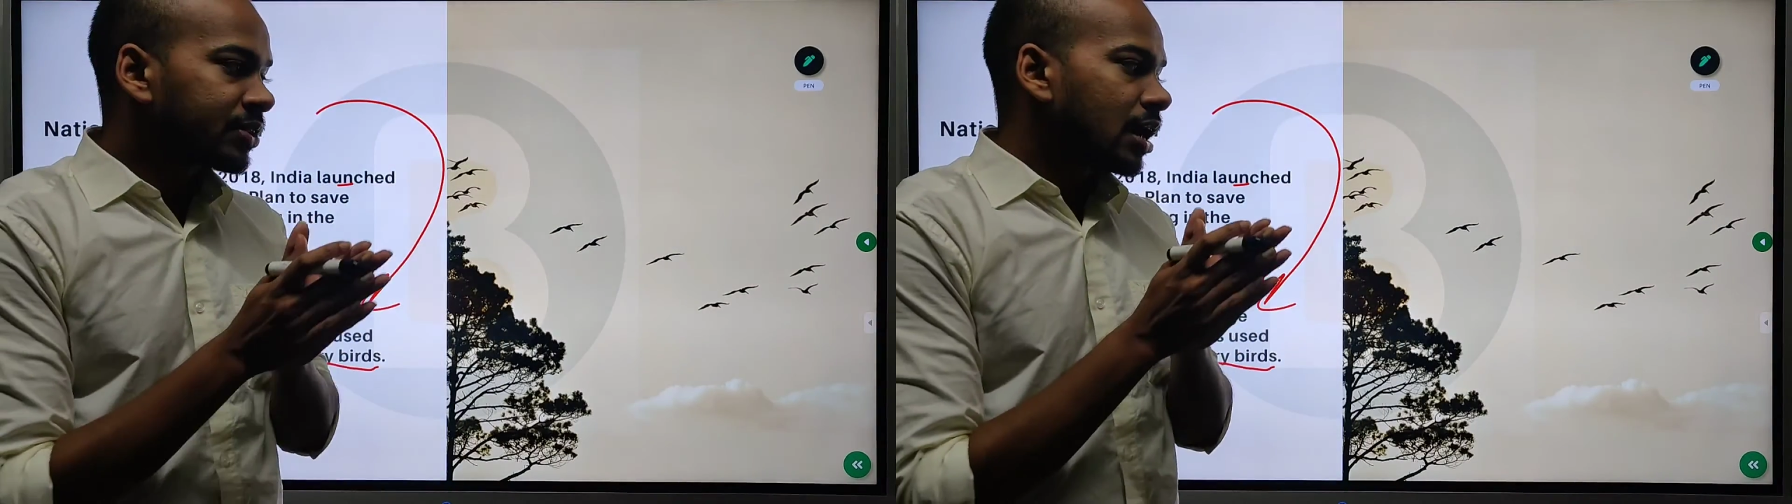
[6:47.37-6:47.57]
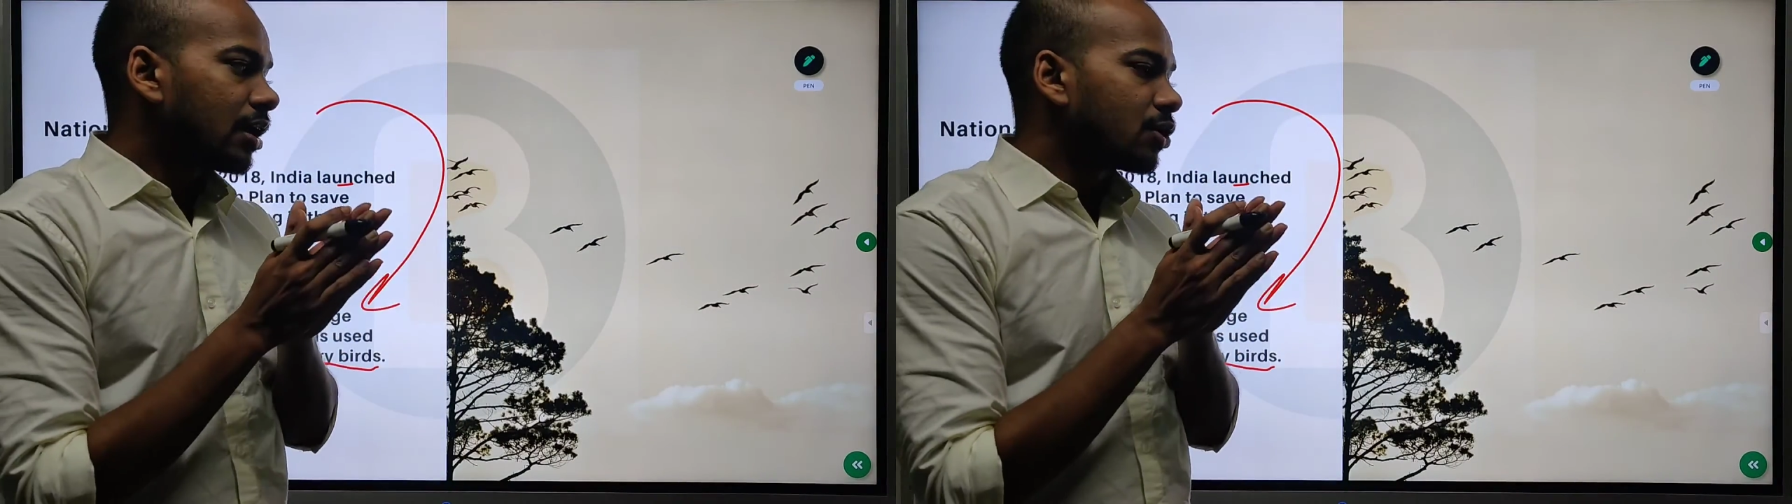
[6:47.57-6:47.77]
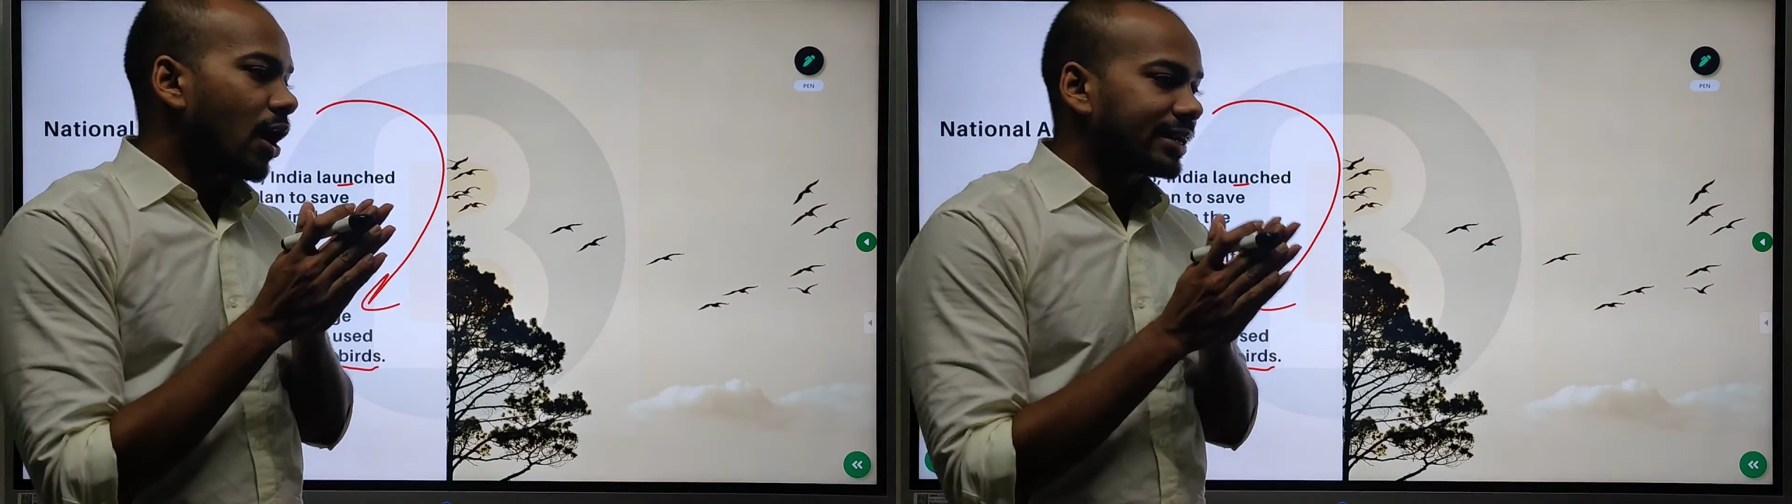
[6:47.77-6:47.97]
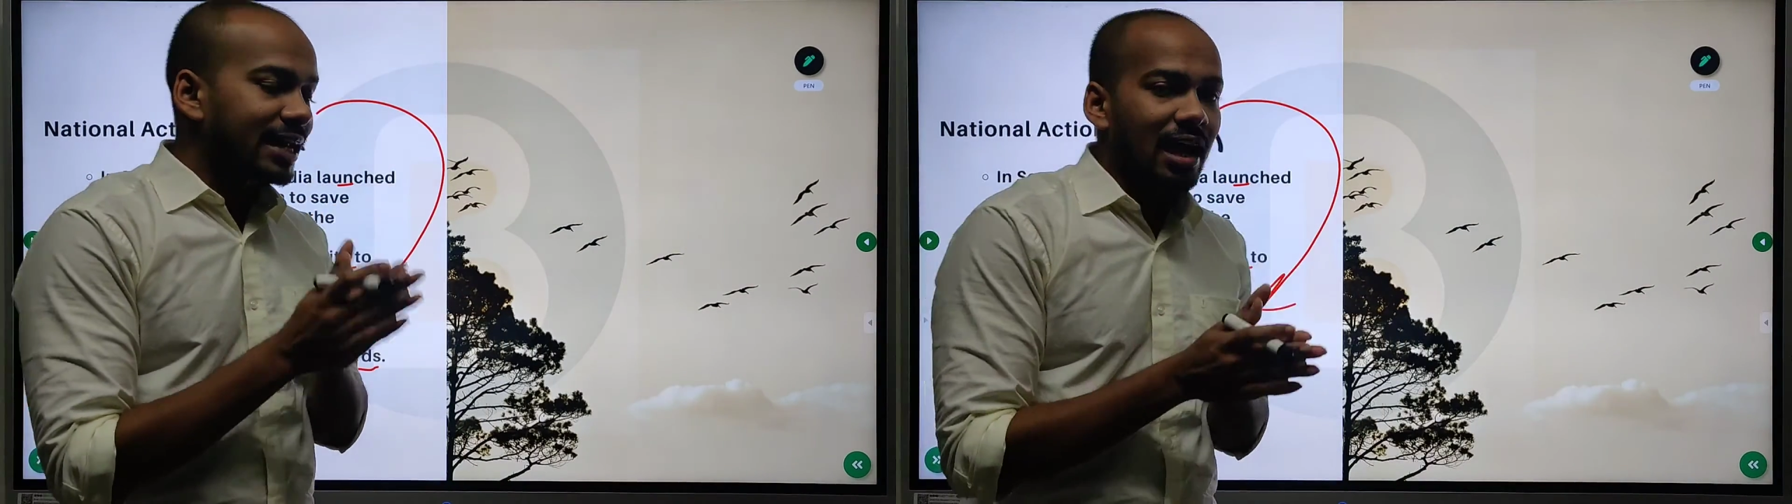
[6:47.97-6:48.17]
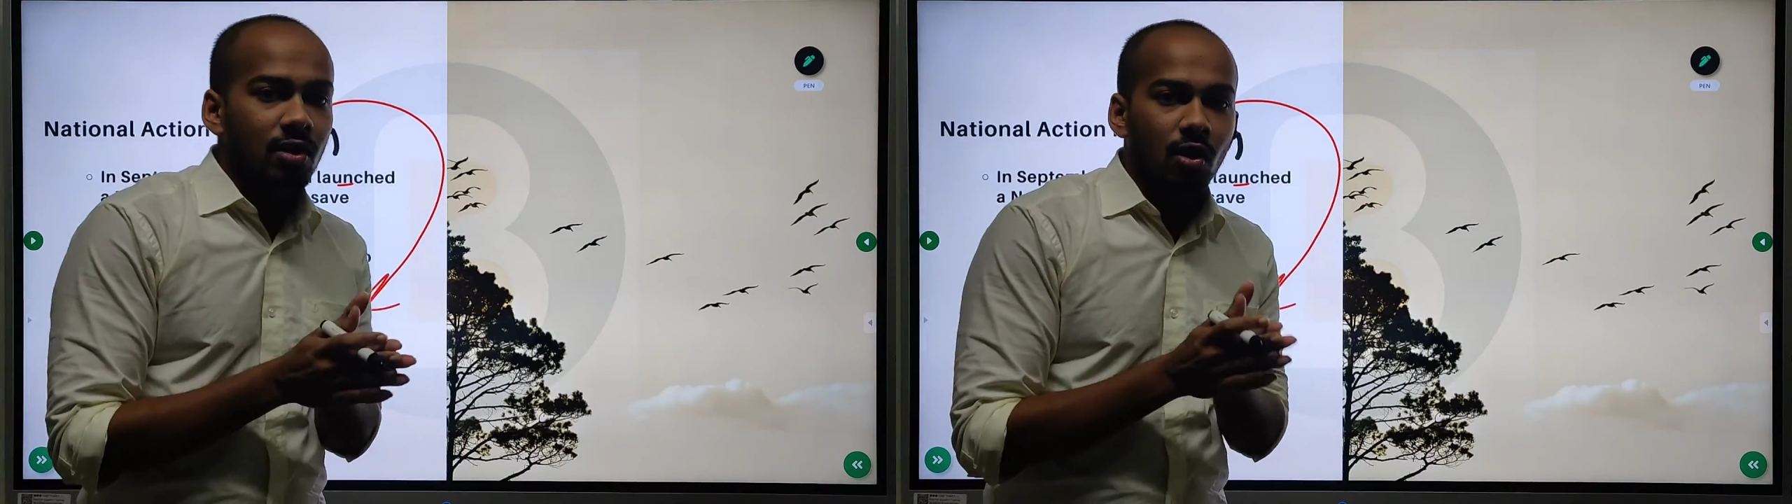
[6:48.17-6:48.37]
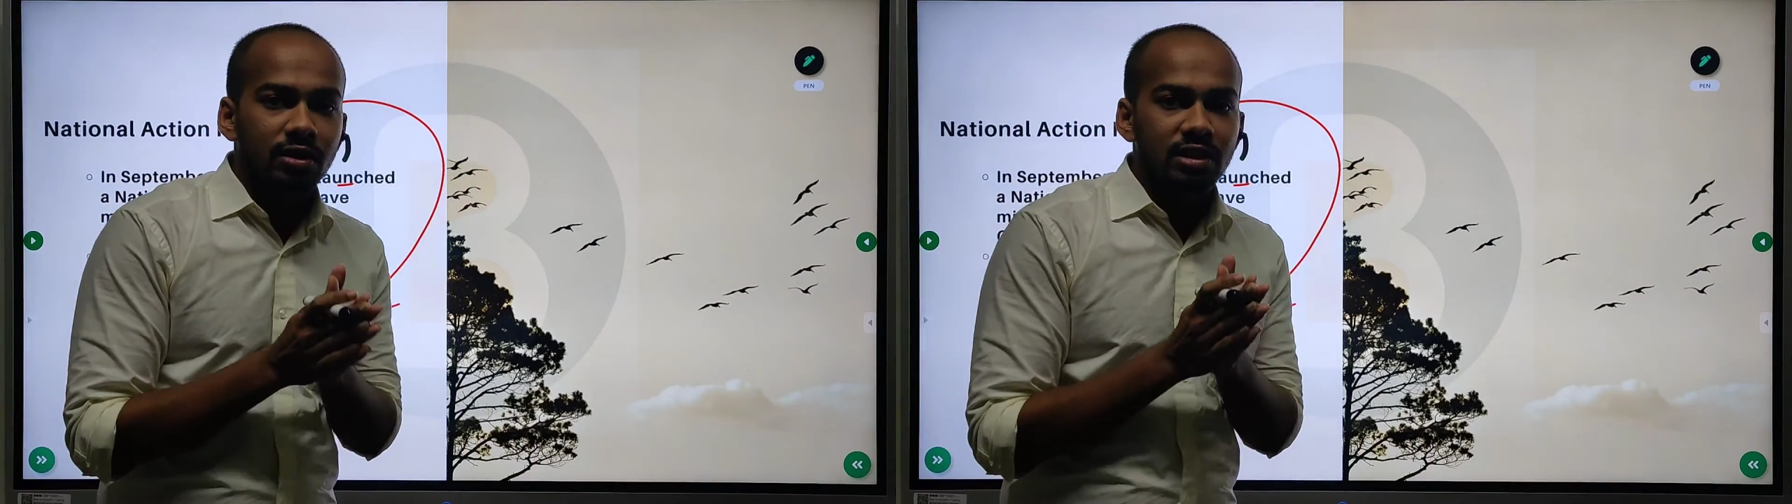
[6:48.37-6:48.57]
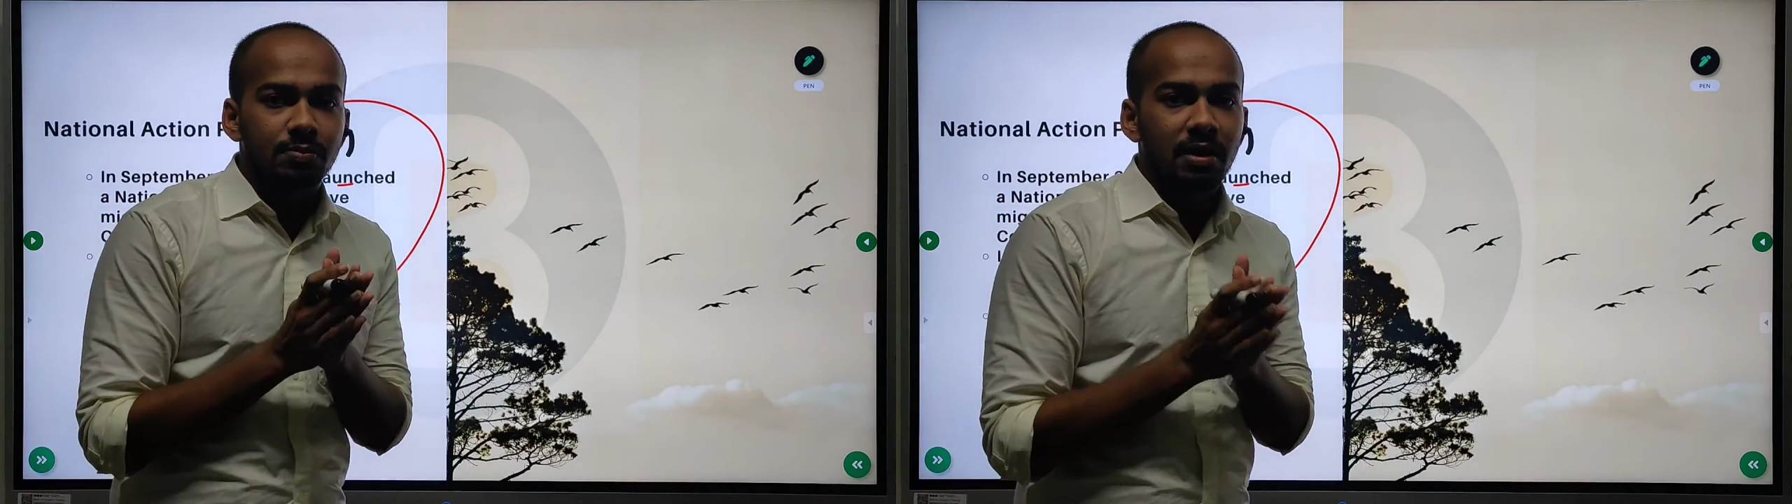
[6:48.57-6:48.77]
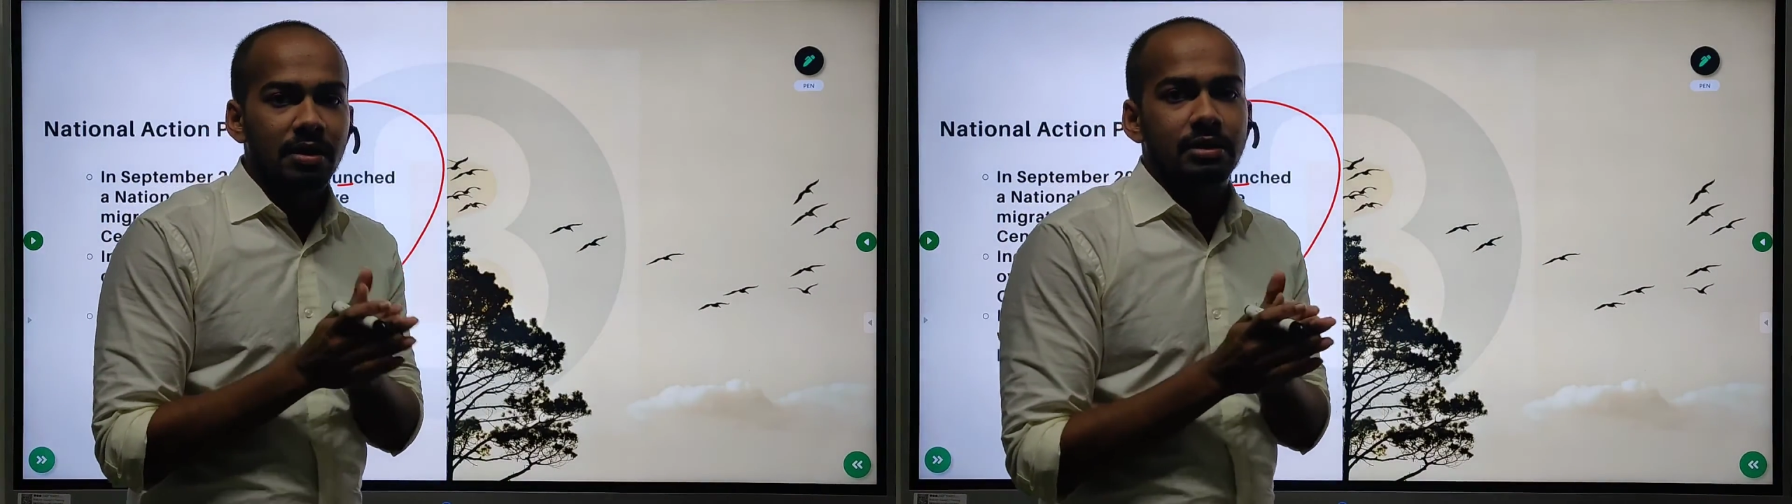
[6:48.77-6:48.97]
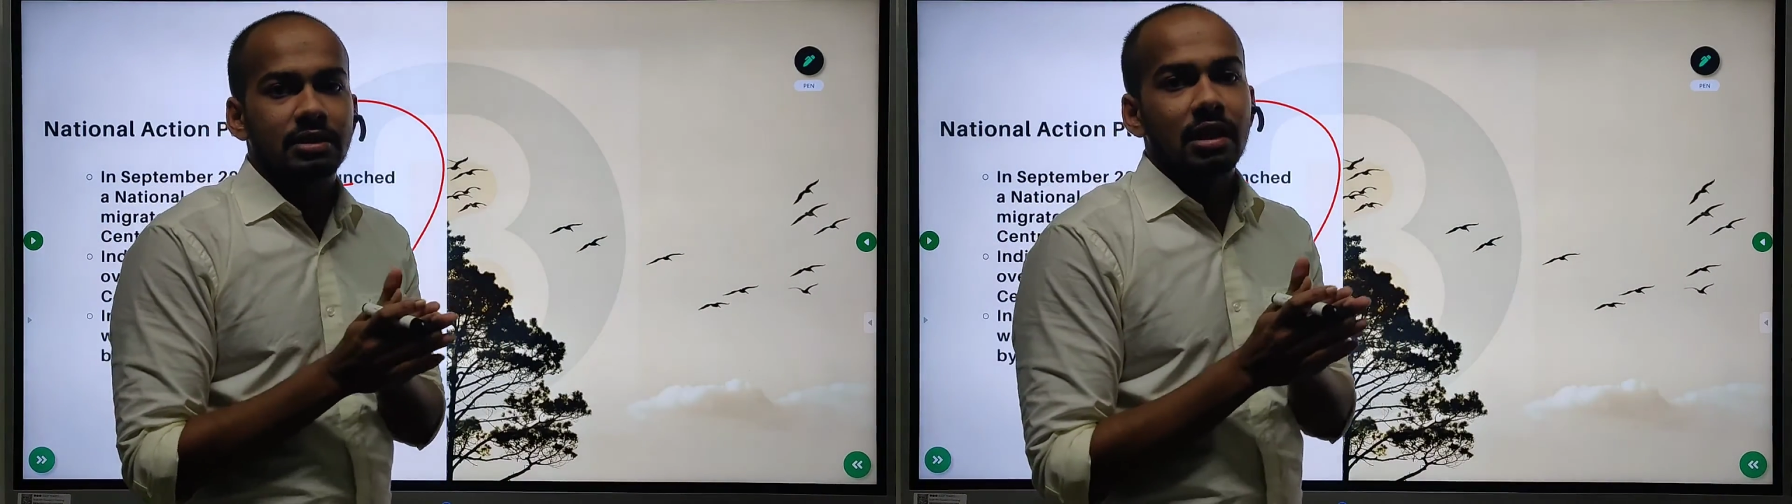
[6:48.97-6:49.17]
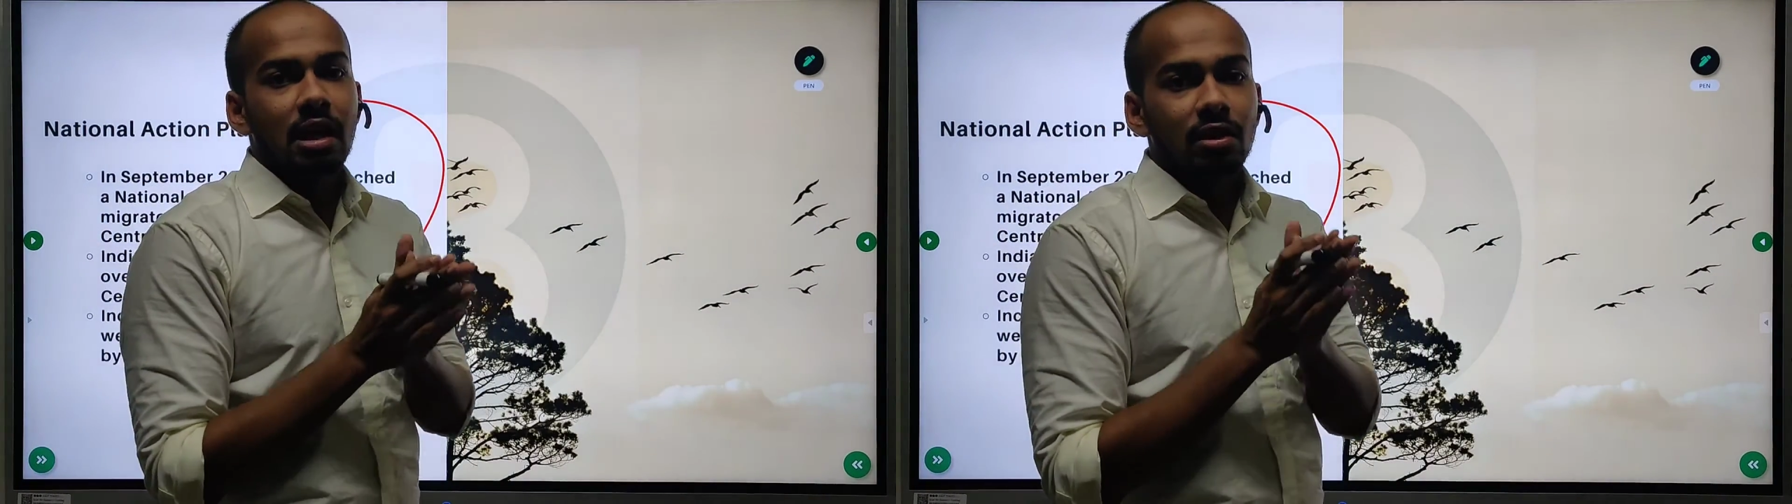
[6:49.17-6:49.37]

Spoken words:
attack on these birds.